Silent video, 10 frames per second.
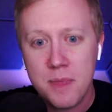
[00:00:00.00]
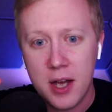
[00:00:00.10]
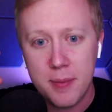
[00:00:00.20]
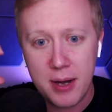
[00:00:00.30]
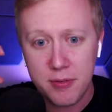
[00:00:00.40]

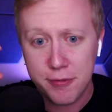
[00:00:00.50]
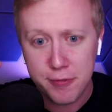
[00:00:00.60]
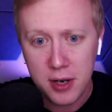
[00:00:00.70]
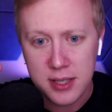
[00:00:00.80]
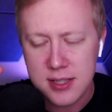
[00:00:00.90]
about
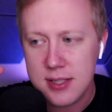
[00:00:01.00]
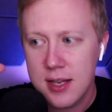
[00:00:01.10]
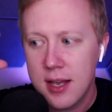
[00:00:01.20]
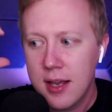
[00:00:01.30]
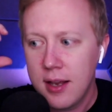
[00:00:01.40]
fronts.
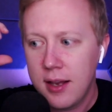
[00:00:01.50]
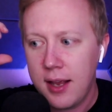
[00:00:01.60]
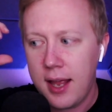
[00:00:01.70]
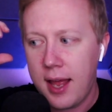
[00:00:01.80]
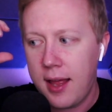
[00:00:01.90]

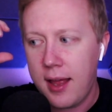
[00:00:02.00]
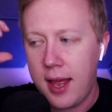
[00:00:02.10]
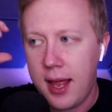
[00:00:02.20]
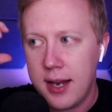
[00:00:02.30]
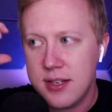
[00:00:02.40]

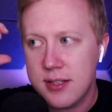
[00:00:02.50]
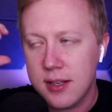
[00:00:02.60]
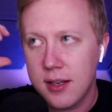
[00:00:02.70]
And